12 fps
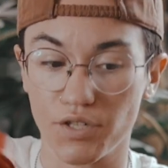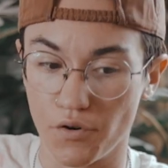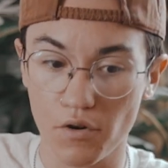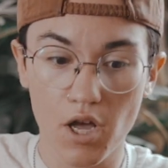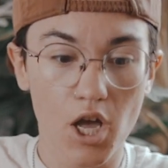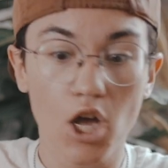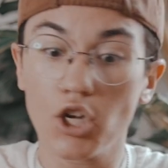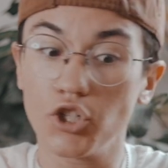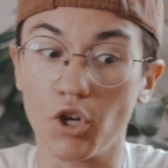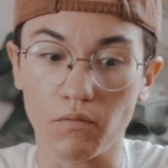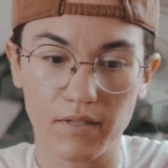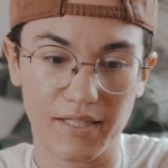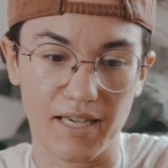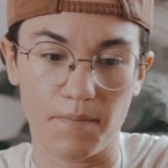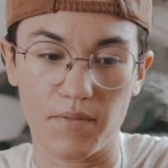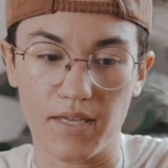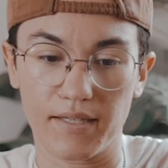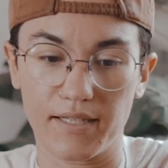So don't
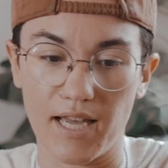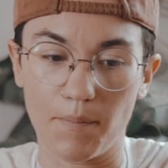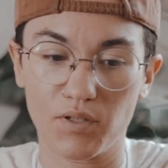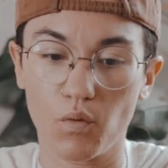skip this step.